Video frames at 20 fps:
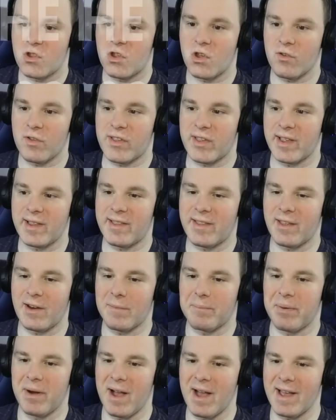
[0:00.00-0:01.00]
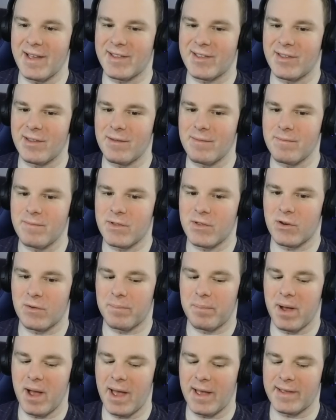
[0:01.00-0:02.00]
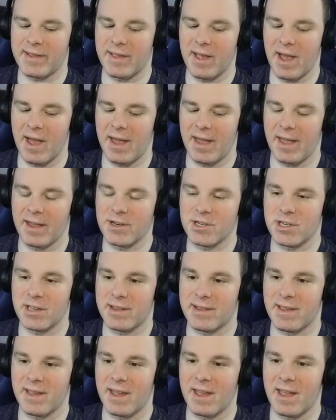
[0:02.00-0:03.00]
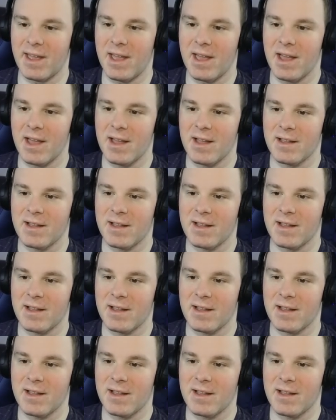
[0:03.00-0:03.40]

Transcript: So since they're possums, or possi, I should say,